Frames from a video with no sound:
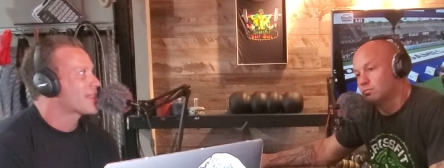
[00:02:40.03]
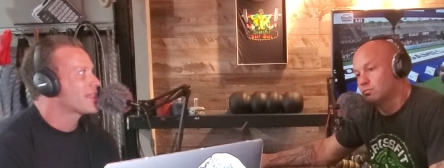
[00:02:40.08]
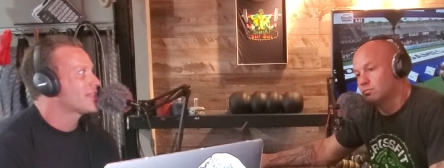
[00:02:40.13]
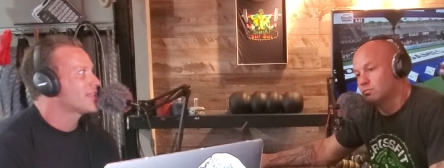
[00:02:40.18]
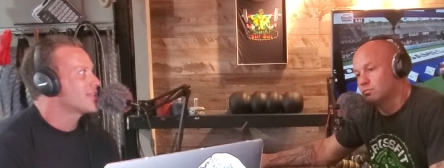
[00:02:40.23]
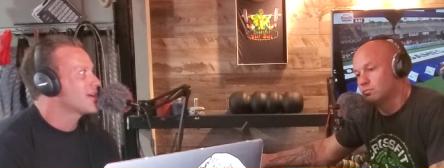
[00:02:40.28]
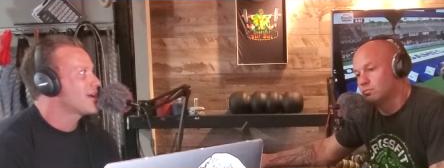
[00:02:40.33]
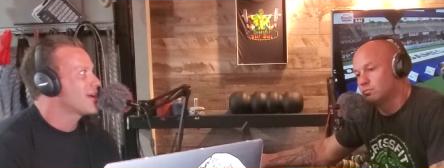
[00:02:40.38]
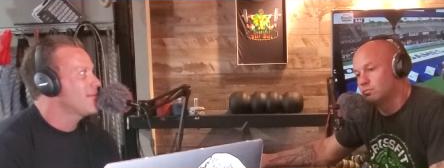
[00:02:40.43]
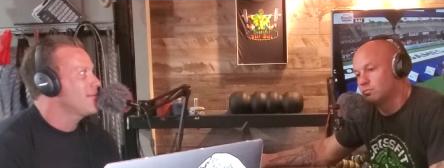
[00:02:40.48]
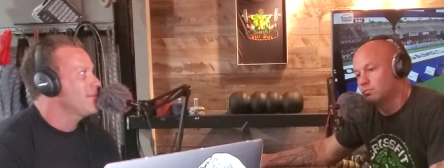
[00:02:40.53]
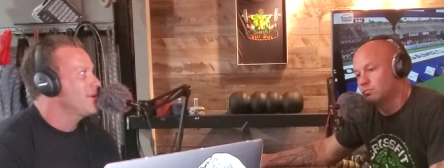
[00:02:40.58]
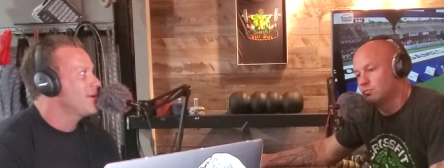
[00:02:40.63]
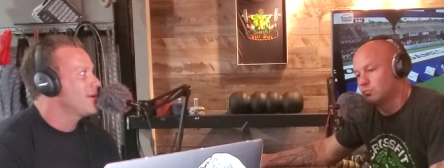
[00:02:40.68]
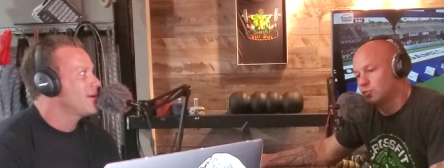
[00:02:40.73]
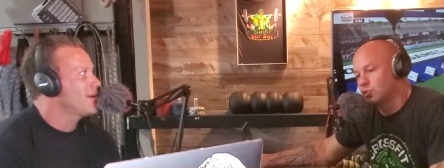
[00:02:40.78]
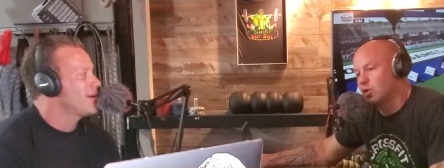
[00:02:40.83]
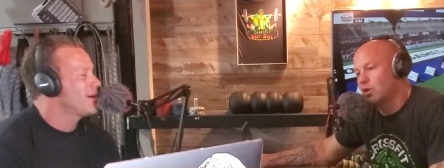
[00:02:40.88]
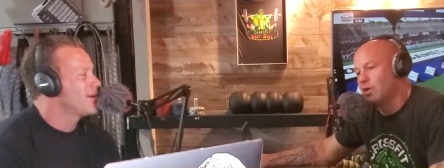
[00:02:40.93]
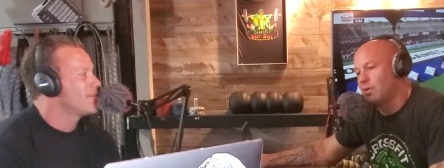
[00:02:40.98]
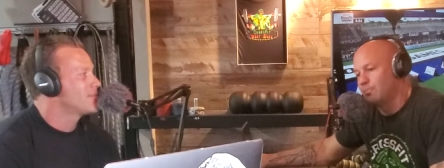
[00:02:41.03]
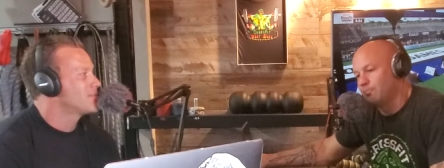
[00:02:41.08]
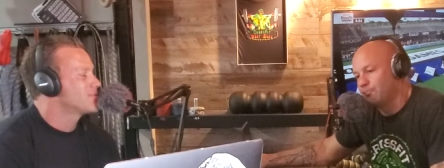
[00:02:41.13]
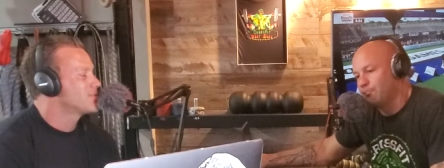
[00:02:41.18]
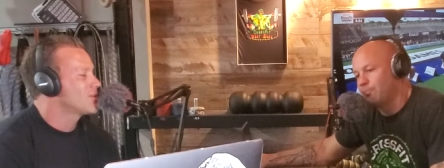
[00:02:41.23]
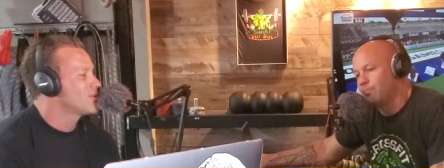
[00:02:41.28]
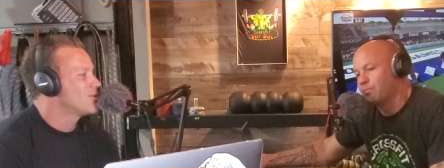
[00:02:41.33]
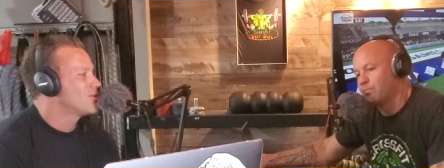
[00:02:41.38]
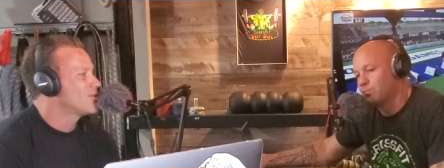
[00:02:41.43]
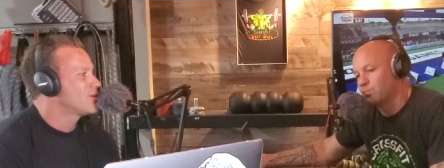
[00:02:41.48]
Speaker 1: of the time. Okay. Um,
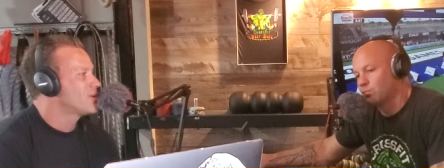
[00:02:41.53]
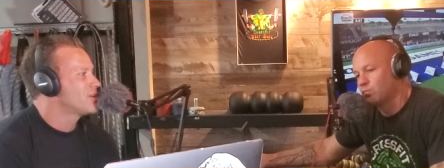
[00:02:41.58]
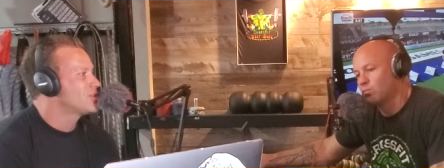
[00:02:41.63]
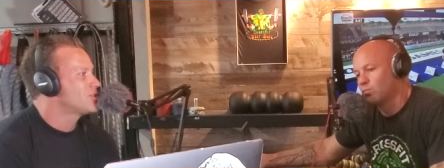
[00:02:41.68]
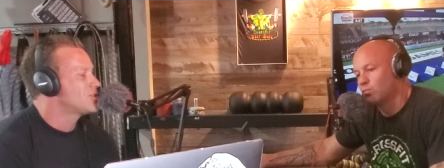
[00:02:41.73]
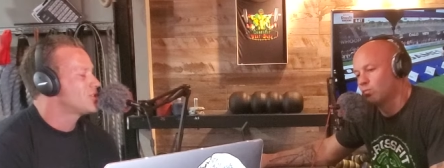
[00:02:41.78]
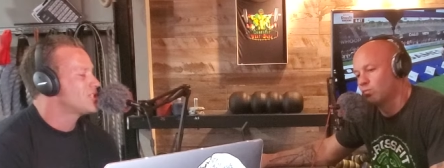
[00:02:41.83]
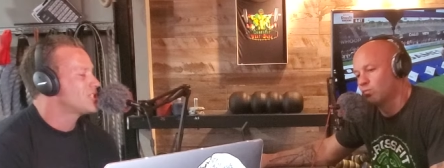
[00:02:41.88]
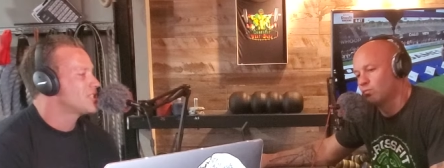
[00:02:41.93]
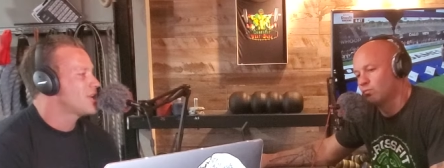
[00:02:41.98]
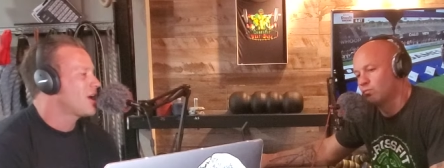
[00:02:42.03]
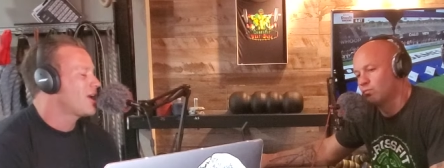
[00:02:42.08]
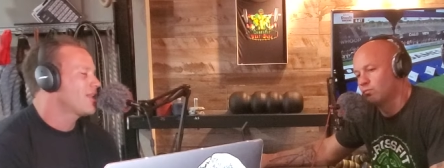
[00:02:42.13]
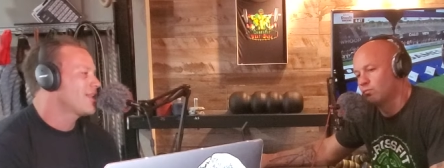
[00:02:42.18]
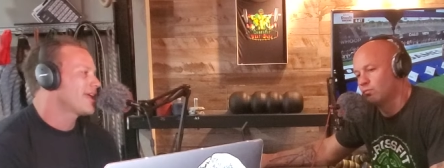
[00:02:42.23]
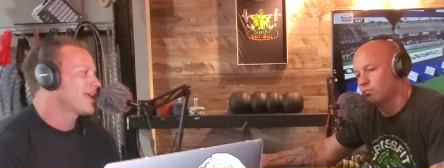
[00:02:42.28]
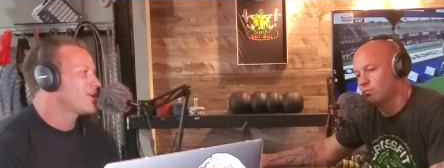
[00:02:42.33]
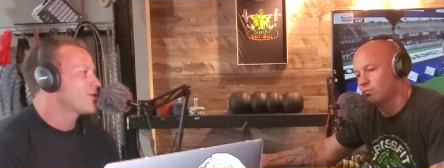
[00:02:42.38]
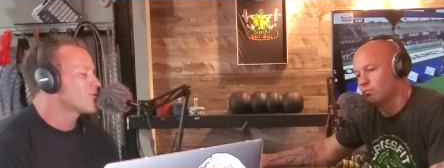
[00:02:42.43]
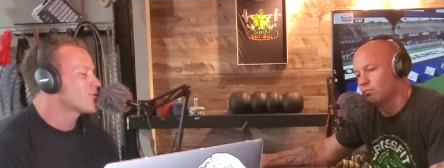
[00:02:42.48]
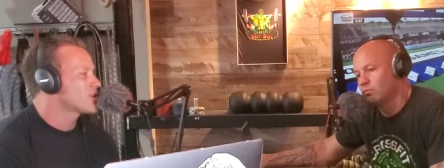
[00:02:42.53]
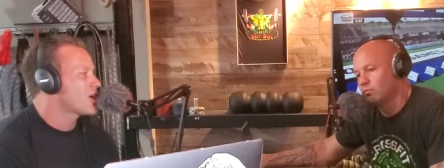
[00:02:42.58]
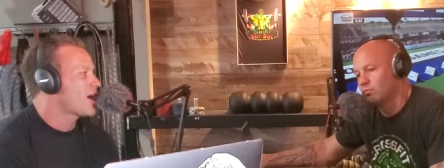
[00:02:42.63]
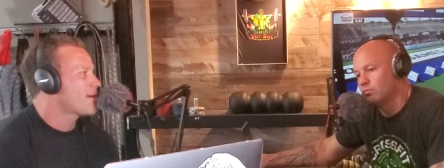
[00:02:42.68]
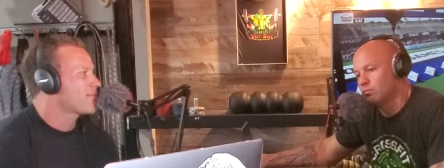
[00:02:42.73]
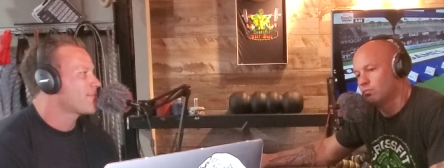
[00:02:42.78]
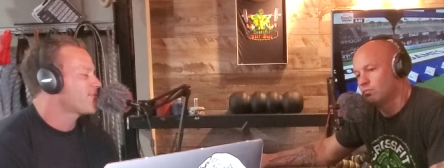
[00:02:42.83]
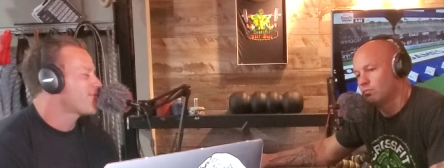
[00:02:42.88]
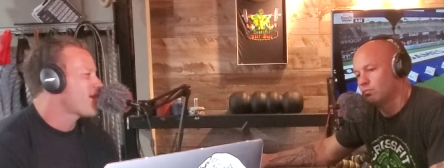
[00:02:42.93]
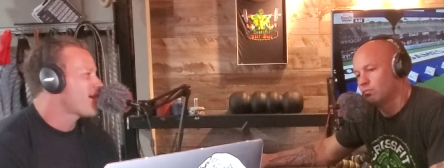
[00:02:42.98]
so she's not like your
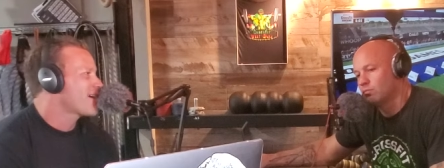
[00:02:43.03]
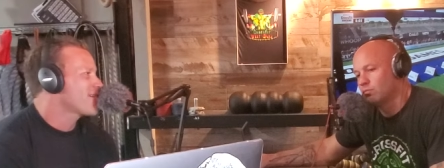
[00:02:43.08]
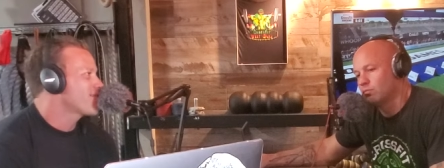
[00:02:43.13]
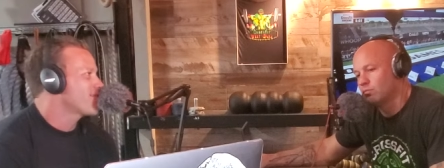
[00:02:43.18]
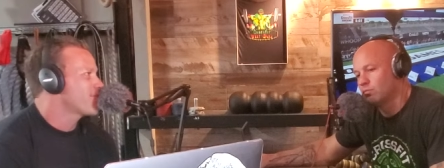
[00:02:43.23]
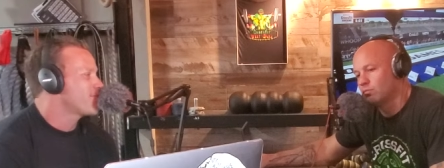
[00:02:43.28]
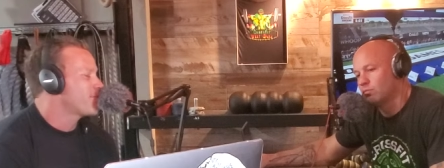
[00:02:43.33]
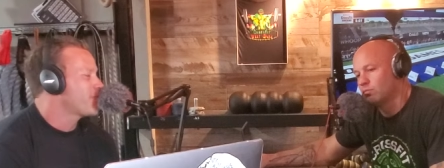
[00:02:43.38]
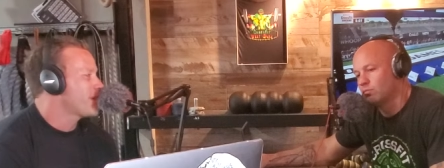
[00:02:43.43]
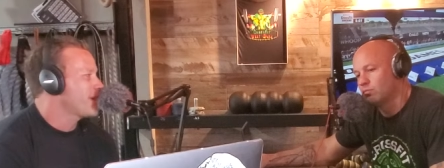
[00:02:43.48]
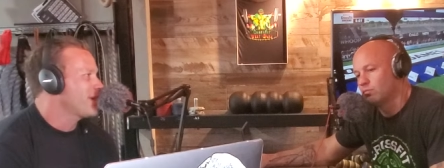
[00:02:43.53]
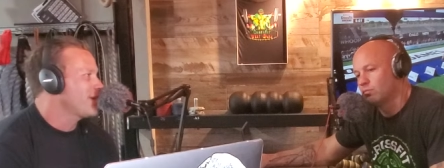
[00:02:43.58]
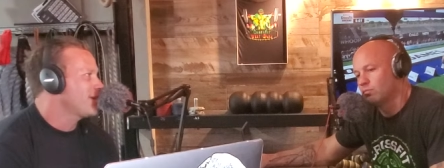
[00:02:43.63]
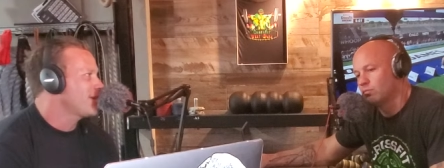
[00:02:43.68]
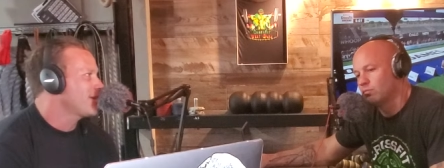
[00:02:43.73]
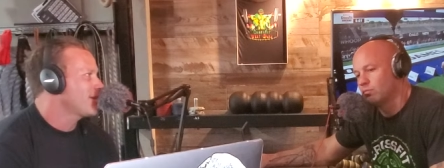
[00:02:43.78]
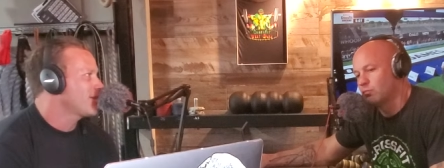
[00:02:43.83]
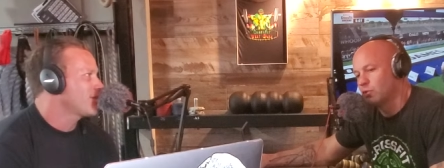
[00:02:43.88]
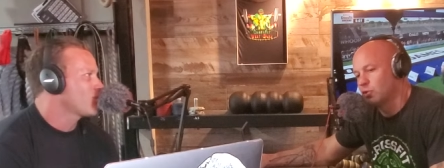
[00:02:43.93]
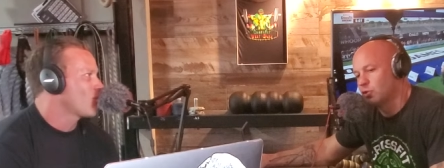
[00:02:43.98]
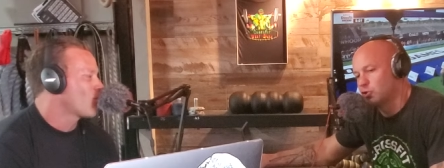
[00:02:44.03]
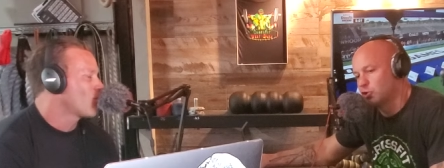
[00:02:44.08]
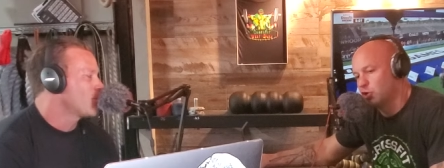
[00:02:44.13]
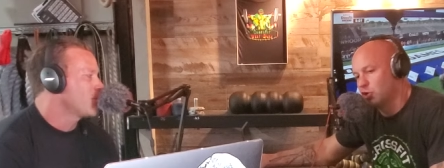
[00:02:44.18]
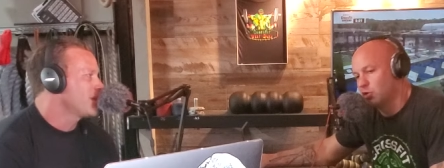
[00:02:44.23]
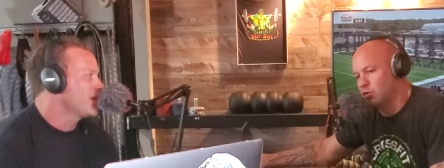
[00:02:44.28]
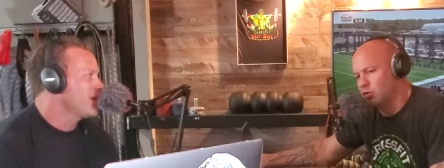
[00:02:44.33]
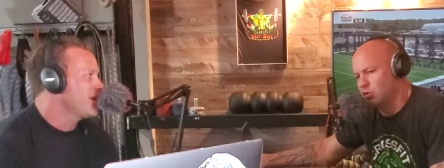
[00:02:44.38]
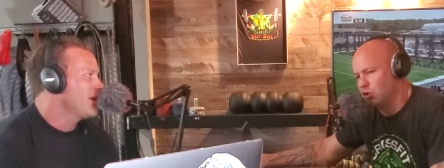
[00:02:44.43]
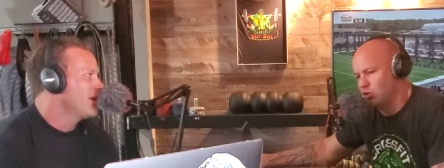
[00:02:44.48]
top five pick
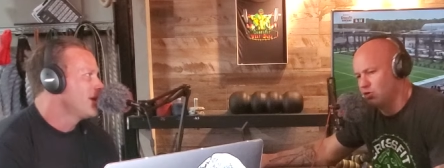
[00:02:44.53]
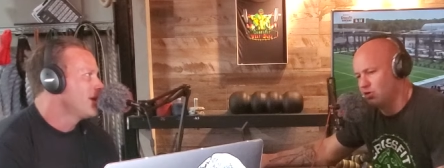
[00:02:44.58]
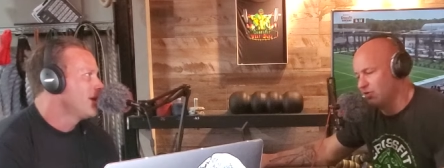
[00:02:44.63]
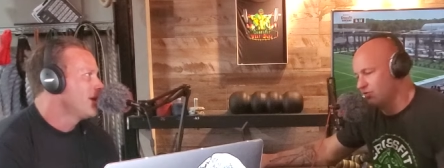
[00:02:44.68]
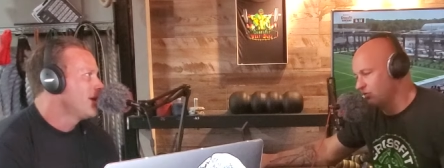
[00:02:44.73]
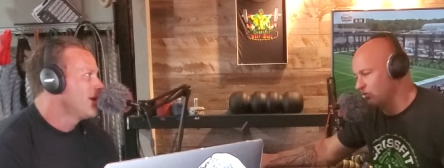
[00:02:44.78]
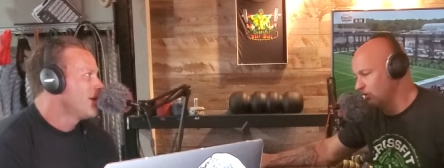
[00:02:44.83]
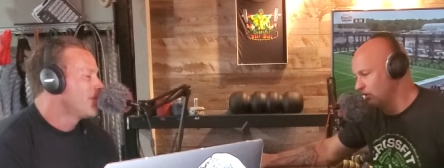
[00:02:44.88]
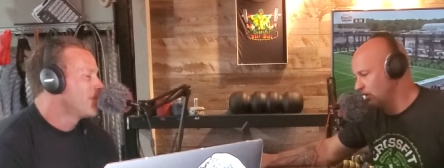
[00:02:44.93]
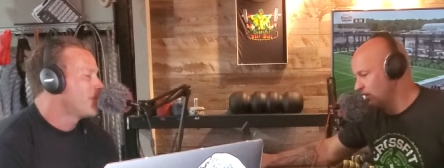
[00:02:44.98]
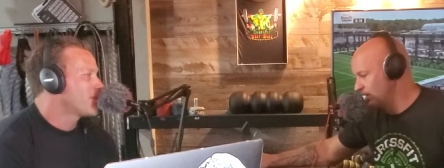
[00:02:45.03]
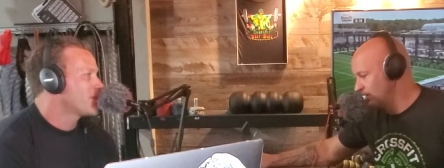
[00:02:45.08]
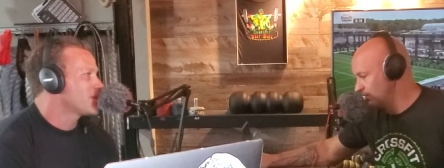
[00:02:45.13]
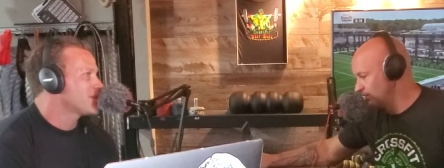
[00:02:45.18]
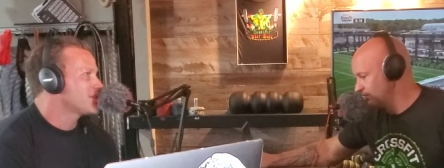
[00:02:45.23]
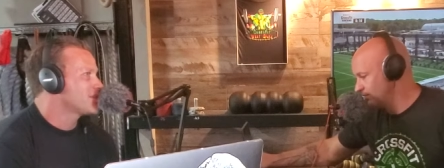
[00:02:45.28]
normally. Sure. No, definitely not. But at the